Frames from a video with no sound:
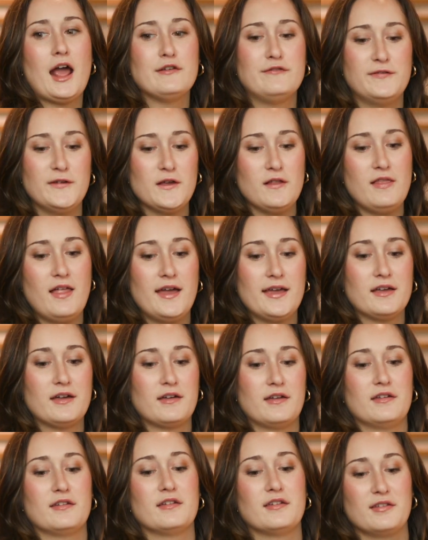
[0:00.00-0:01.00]
I feel
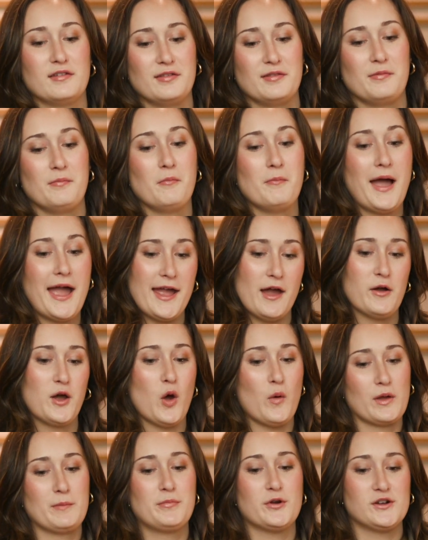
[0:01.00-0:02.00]
like my
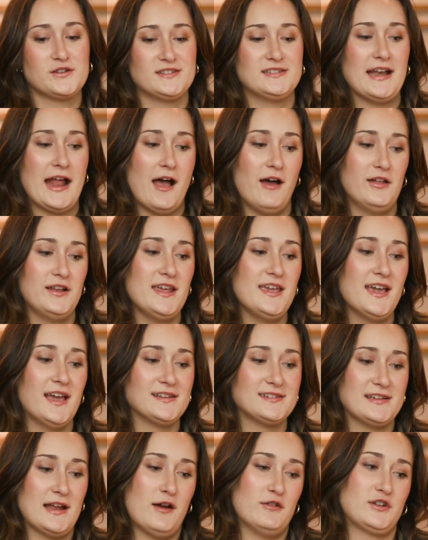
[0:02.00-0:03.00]
outgoing personality
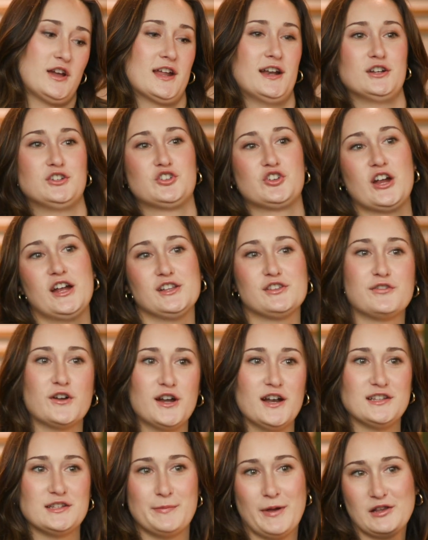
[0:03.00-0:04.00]
has now kind of
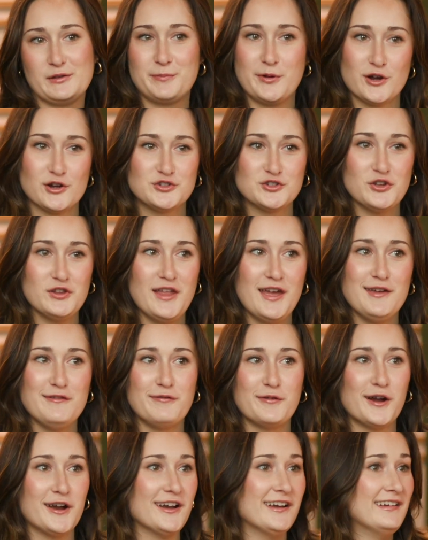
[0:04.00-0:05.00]
transferred into my spiritual
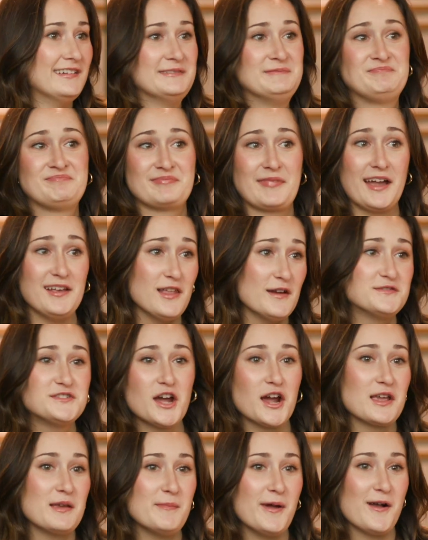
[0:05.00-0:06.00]
life where I love
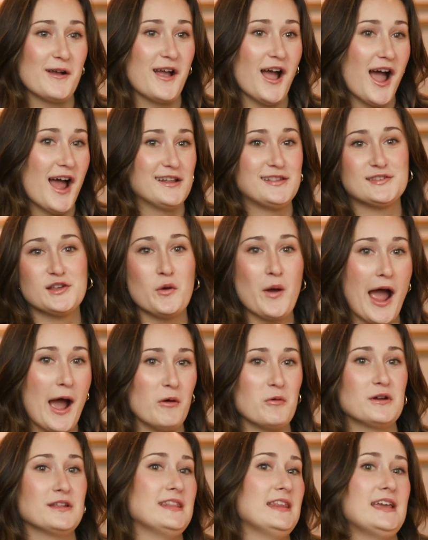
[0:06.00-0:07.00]
talking about God so
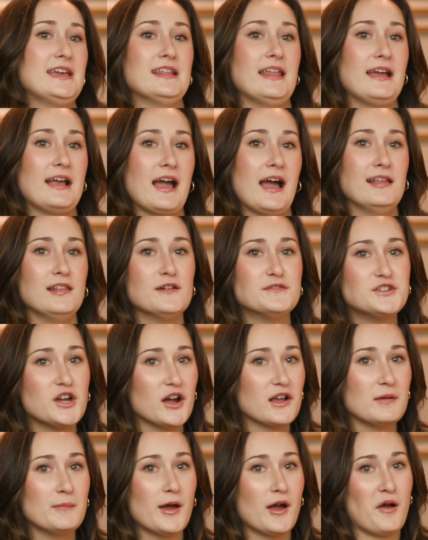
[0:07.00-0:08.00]
outwardly. Like, I love
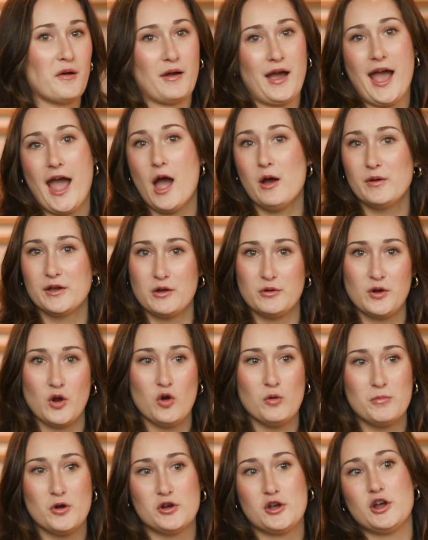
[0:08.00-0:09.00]
talking about how I go to
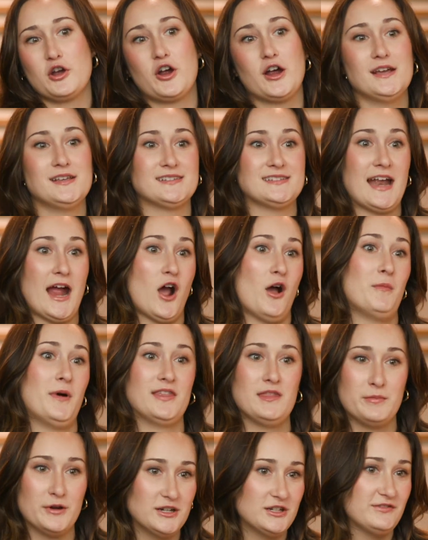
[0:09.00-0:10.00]
Hoboken Grace and how I'm
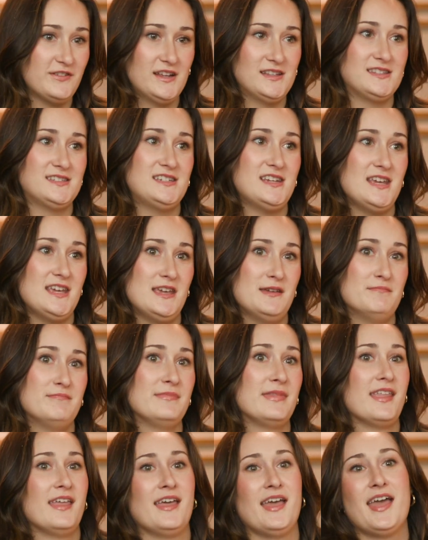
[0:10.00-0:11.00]
on the Bridge Events
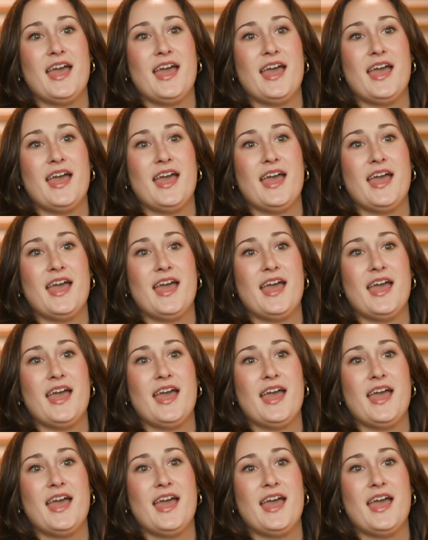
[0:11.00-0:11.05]
team.